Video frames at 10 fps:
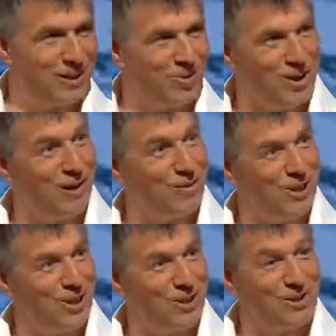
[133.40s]
three lovely
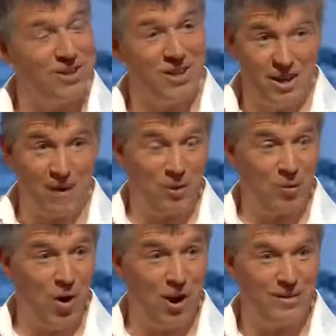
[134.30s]
girls and a lovely
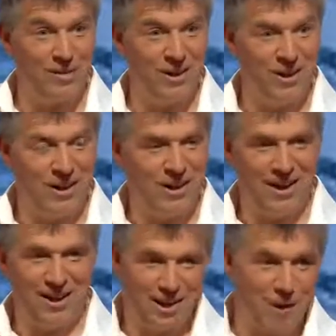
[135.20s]
wife
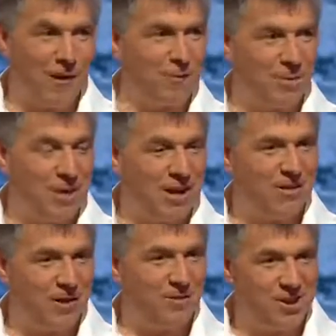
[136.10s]
and I love every minute
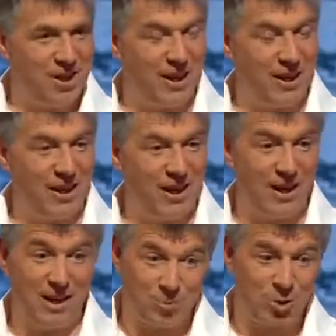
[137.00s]
of every day.
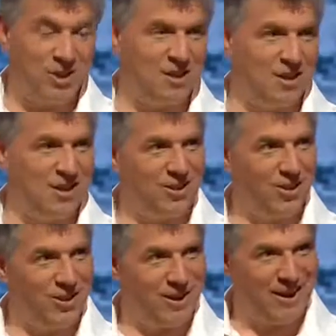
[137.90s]
And I'm sure these guys
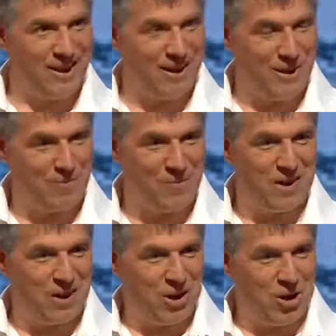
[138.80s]
on the, um,
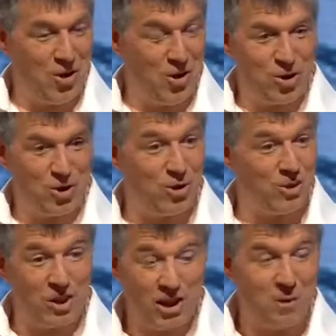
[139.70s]
you know, on the yacht,
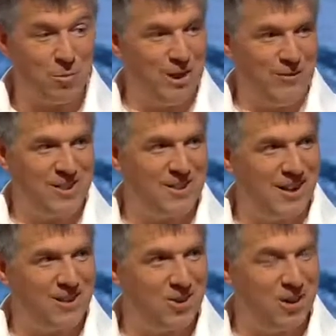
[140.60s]
I don't believe it's
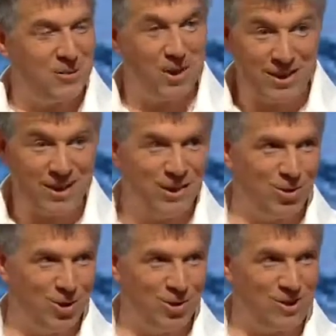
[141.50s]
their time. I think they've
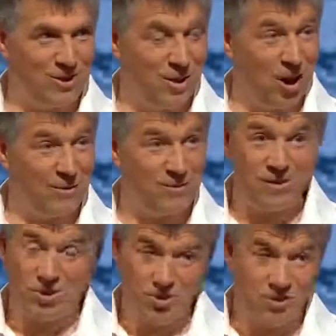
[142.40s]
got lots of life.
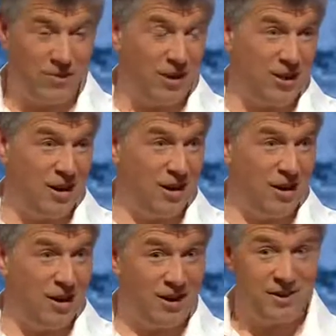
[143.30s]
Two very young
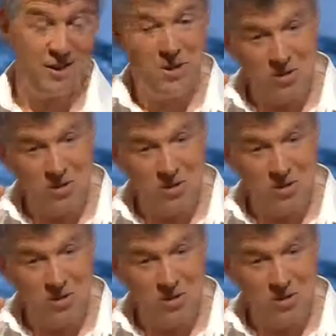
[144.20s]
guys,